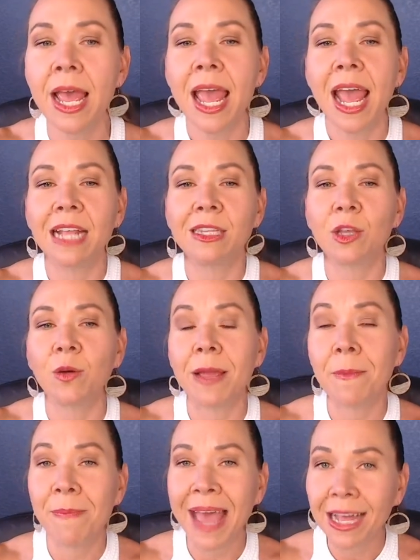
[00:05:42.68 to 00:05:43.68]
And so I
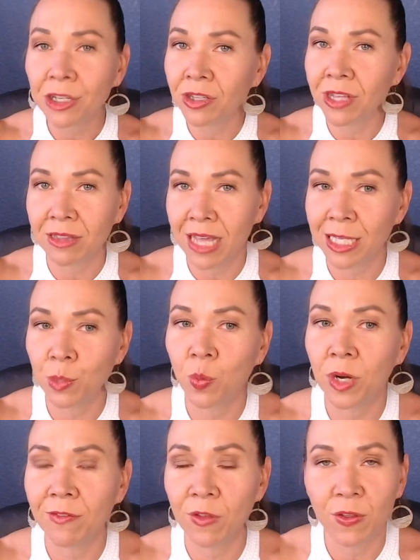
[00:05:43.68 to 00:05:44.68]
imagine that that's
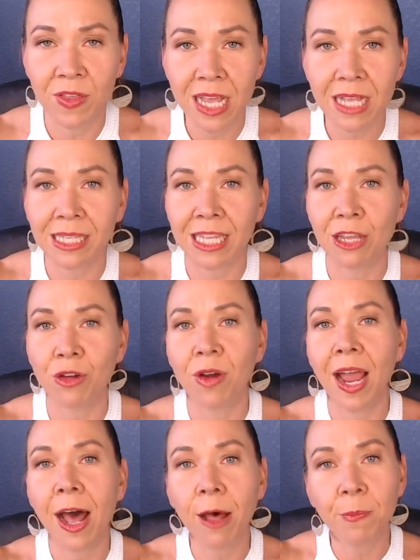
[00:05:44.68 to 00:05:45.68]
one of the things that you're
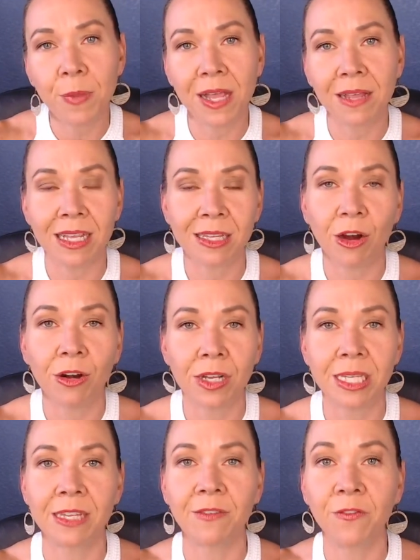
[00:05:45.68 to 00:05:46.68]
helping these
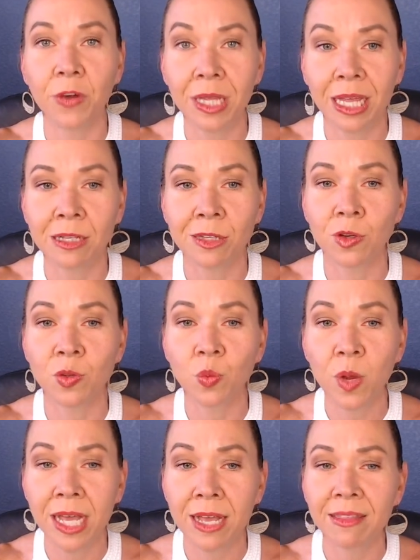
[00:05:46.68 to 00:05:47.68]
artists and freelancers
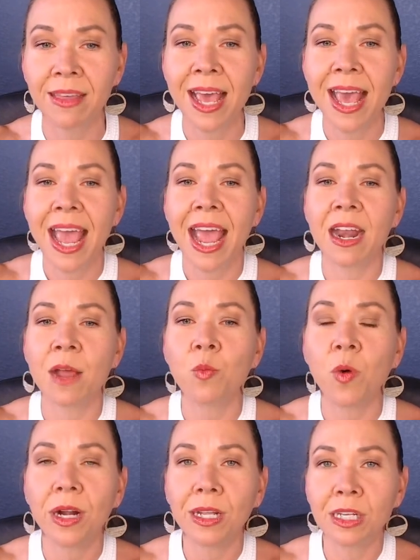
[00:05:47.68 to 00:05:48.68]
with. And I
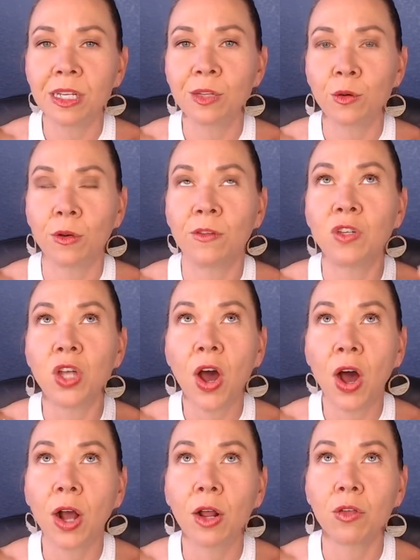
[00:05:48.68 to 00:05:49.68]
wanted to sort of
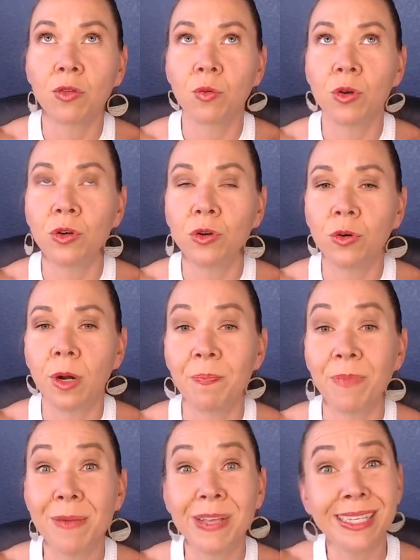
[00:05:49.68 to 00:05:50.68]
talk through
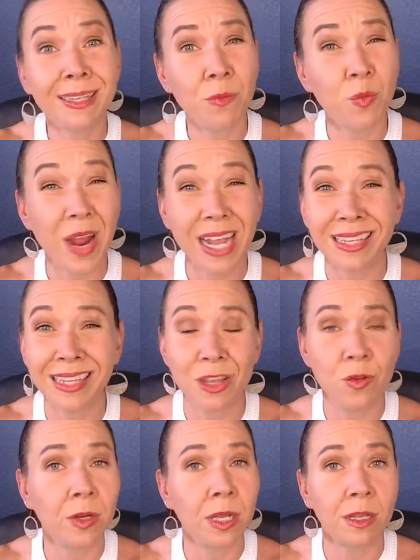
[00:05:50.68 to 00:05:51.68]
maybe some ways that
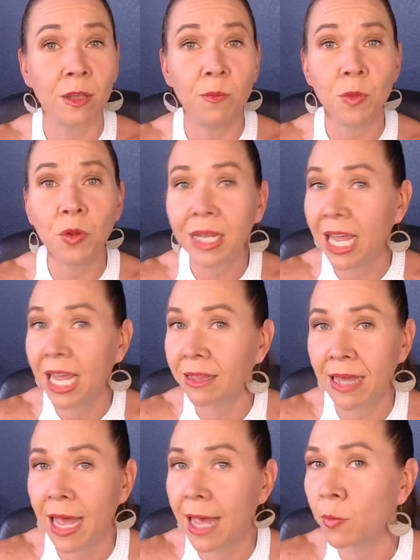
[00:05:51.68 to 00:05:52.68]
you can communicate
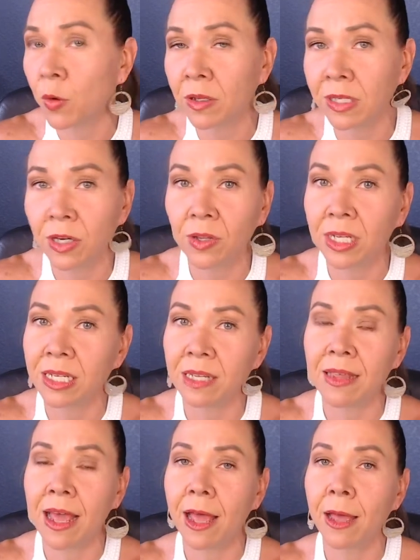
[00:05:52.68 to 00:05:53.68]
that more clearly to
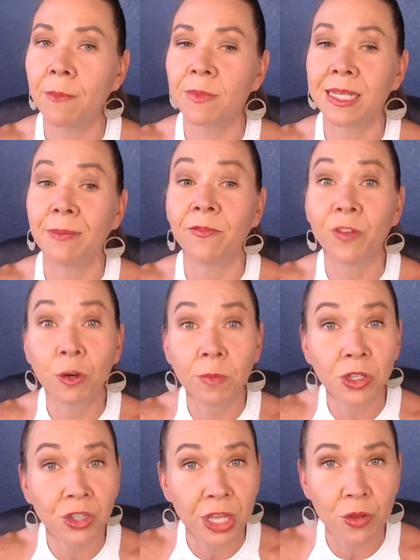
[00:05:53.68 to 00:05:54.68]
them, some
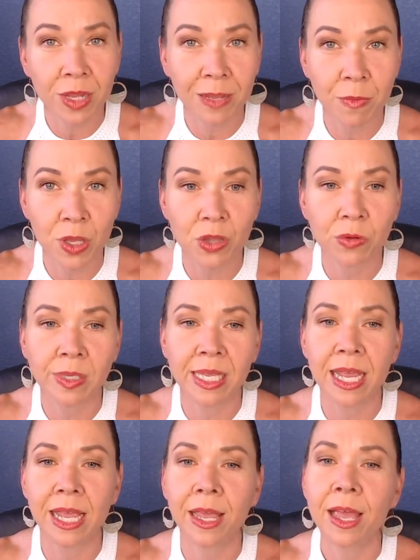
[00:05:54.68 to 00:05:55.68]
verbiage that you can be
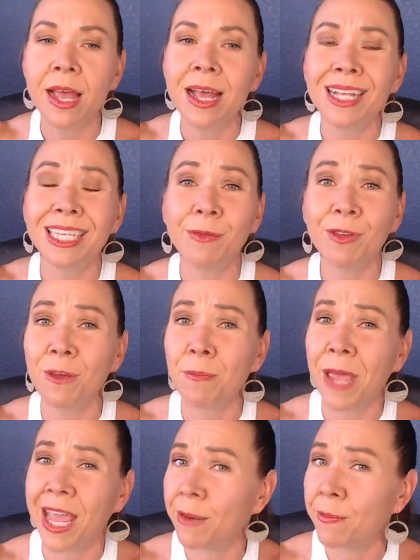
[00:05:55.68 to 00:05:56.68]
using, some of the
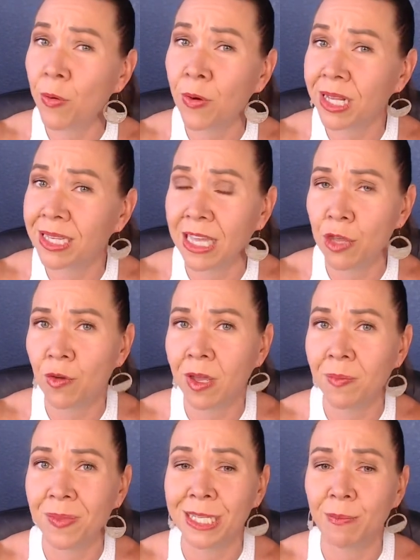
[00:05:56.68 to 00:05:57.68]
pain points that you
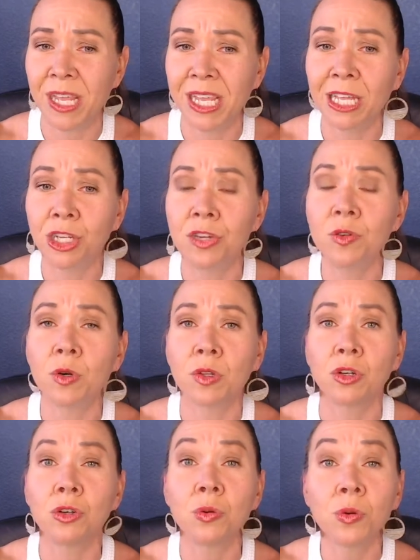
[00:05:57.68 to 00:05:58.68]
can be speaking to, or
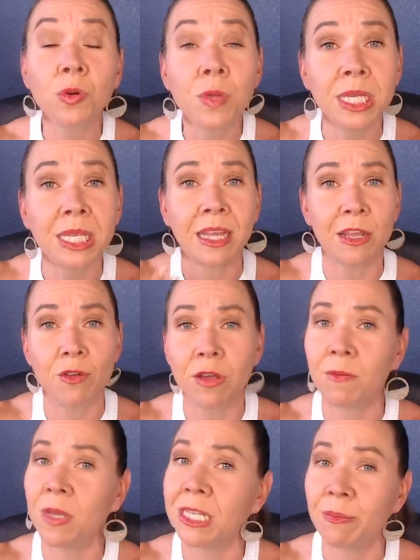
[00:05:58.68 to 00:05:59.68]
the truths that you
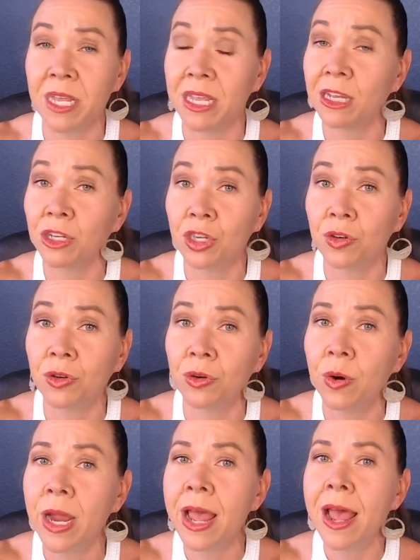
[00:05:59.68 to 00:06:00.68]
can be speaking
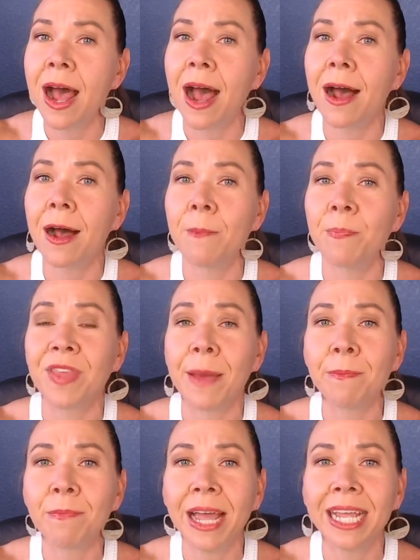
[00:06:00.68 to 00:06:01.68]
to, um,
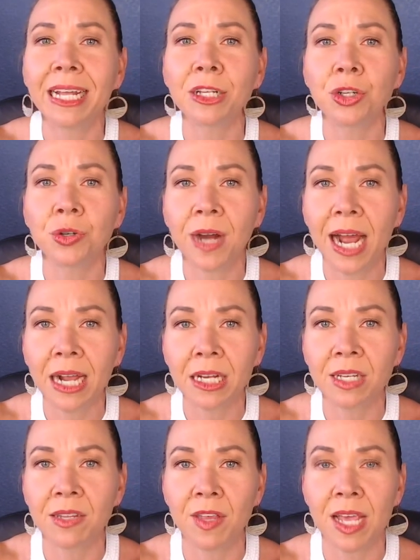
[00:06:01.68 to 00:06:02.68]
that might
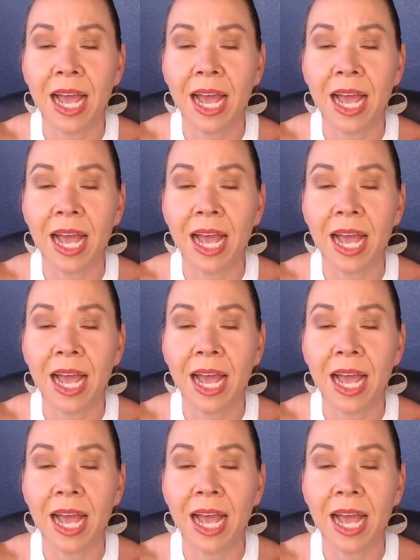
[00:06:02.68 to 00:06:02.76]
attract the